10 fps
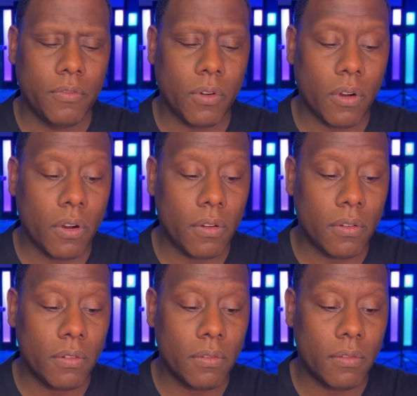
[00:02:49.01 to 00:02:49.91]
For
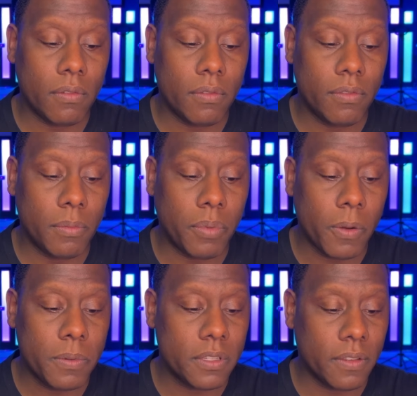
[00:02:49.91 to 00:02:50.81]
the
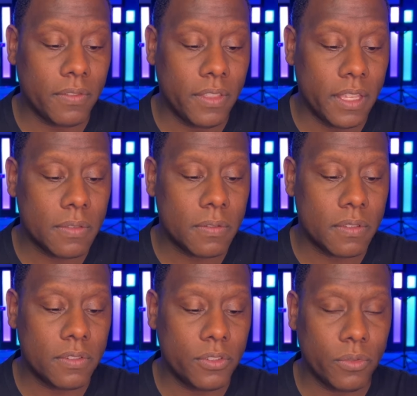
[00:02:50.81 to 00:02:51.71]
purpose of
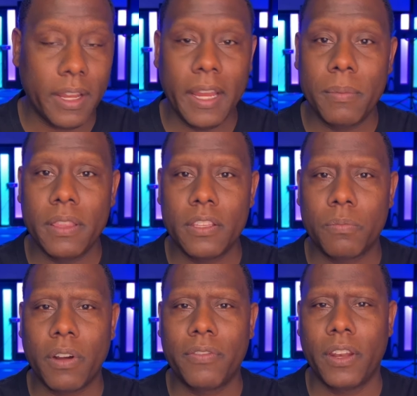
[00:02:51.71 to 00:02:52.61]
this dream and this
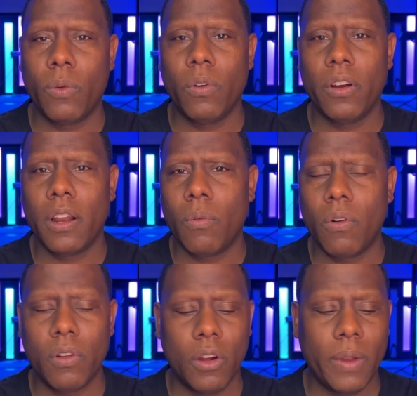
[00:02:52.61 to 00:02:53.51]
prophetic word, I
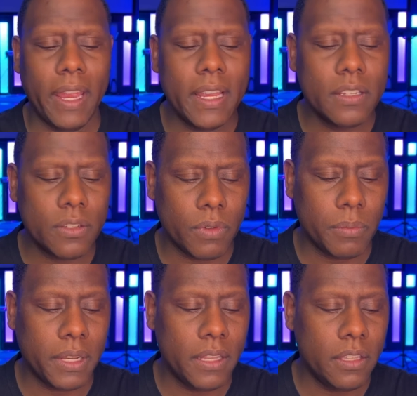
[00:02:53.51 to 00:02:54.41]
won't go into
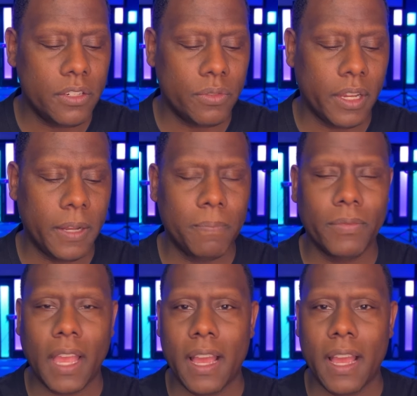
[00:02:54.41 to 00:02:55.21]
it, but in the dream,